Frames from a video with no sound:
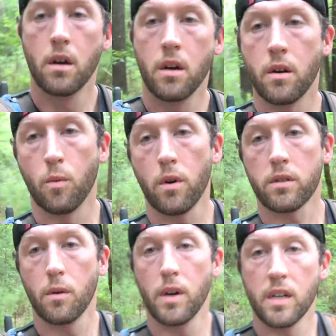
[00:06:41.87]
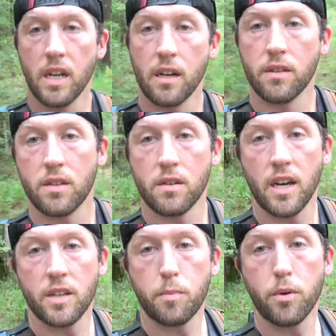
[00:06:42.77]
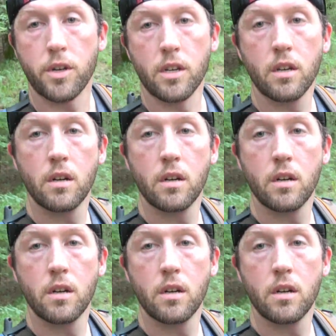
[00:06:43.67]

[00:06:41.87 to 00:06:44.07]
and work their way down this nice pretty